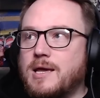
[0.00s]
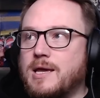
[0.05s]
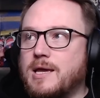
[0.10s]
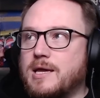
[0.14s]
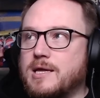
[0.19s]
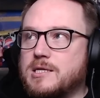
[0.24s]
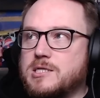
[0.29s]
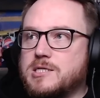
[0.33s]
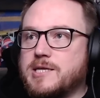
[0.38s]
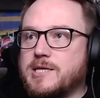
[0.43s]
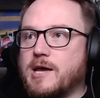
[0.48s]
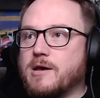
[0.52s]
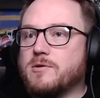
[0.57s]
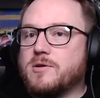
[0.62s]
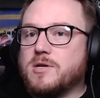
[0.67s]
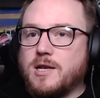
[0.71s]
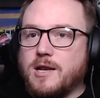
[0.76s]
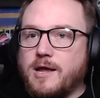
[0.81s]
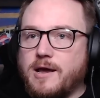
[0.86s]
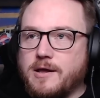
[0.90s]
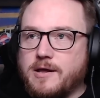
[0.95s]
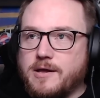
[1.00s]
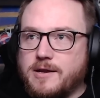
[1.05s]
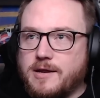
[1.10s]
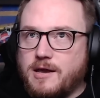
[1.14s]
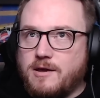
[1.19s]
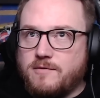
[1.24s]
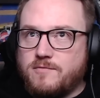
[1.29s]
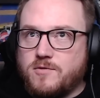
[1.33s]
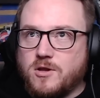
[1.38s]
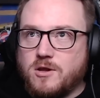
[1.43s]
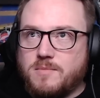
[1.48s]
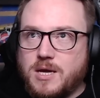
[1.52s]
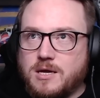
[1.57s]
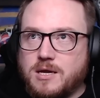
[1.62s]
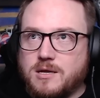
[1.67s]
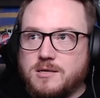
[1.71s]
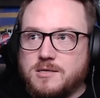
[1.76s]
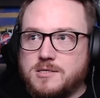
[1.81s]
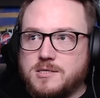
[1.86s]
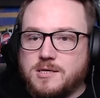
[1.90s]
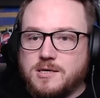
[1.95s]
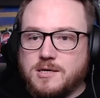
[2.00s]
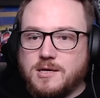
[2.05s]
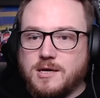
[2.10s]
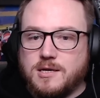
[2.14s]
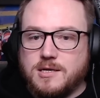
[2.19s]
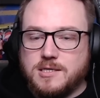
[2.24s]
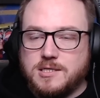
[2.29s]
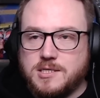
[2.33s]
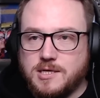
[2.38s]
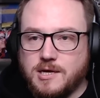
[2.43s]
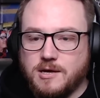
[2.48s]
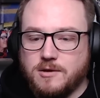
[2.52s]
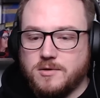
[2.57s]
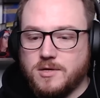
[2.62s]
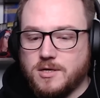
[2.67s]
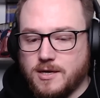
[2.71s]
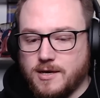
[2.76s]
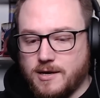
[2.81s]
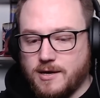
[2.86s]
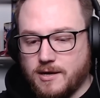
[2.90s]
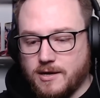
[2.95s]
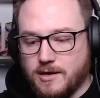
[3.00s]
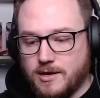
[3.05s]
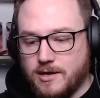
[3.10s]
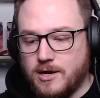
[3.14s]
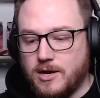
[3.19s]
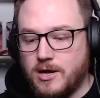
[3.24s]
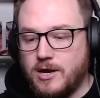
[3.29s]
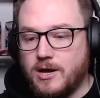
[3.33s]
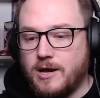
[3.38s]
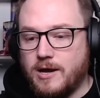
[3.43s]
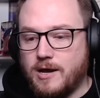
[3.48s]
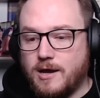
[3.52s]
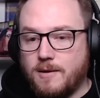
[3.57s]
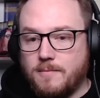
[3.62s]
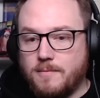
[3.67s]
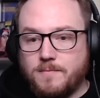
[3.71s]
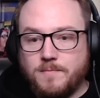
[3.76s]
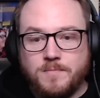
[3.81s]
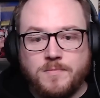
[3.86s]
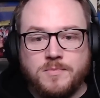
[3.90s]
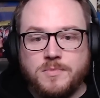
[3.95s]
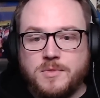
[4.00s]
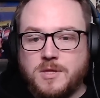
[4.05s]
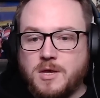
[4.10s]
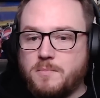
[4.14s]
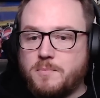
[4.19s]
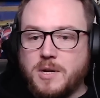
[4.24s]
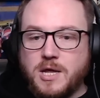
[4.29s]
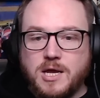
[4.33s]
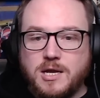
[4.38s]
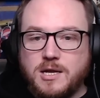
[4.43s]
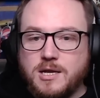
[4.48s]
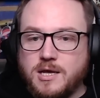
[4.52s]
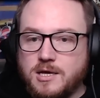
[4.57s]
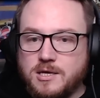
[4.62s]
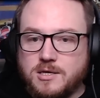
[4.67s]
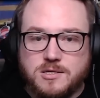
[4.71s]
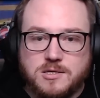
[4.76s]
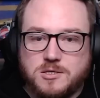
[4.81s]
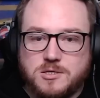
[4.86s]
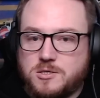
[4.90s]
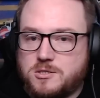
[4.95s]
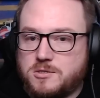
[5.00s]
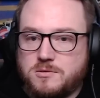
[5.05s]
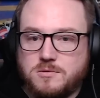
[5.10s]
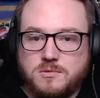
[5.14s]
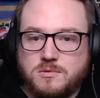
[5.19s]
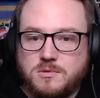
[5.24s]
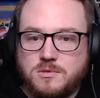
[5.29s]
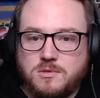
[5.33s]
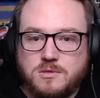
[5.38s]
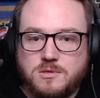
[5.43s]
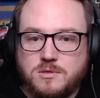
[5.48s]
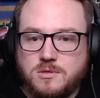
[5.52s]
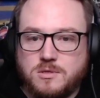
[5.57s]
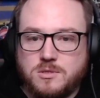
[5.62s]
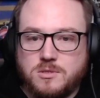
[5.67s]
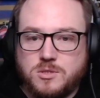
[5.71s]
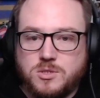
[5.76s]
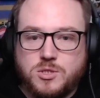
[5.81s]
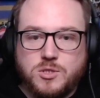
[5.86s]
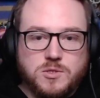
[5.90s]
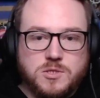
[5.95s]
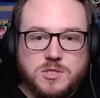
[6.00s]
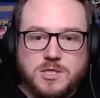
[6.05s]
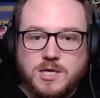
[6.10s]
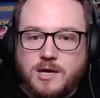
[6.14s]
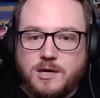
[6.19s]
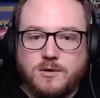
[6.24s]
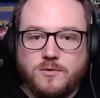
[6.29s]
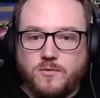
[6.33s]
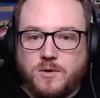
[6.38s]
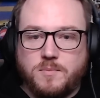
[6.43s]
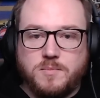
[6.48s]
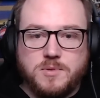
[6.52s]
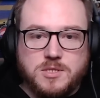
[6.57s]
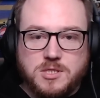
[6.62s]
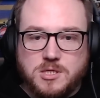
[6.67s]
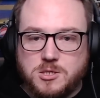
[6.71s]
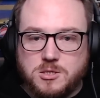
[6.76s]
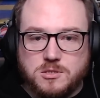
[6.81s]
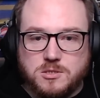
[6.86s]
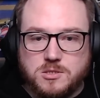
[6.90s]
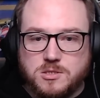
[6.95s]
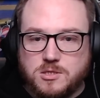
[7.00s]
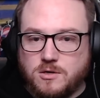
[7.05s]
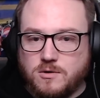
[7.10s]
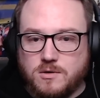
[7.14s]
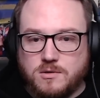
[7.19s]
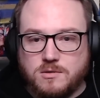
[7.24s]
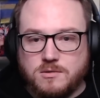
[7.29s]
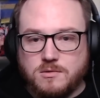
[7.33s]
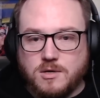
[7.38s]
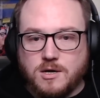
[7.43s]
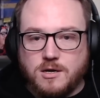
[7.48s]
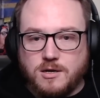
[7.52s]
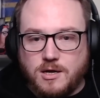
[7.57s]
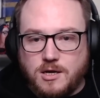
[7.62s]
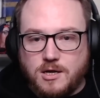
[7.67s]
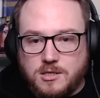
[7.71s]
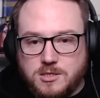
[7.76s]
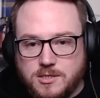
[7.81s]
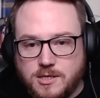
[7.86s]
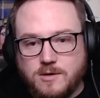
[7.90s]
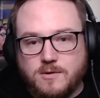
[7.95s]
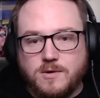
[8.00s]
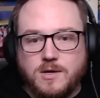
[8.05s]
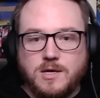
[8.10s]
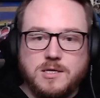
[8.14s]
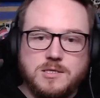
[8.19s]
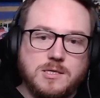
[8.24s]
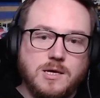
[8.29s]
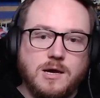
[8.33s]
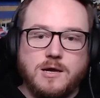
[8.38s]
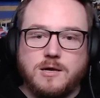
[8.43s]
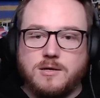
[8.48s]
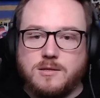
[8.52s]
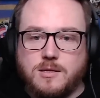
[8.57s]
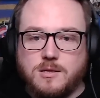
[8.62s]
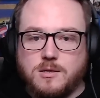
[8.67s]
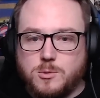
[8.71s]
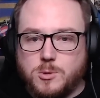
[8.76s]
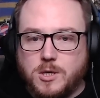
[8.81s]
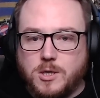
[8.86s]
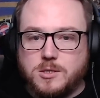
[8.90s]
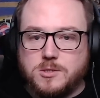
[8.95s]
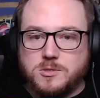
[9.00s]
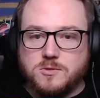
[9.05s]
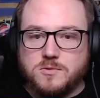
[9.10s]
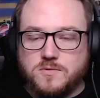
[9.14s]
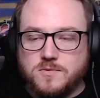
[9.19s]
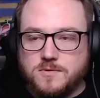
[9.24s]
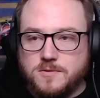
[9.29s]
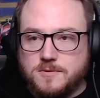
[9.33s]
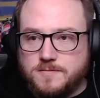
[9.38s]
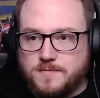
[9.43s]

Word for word: It sounded like, and I have to go back and listen again, it sounded like um, they're playing like this two-cycle repetition, so it kind of ends low, ends high, and then it runs off.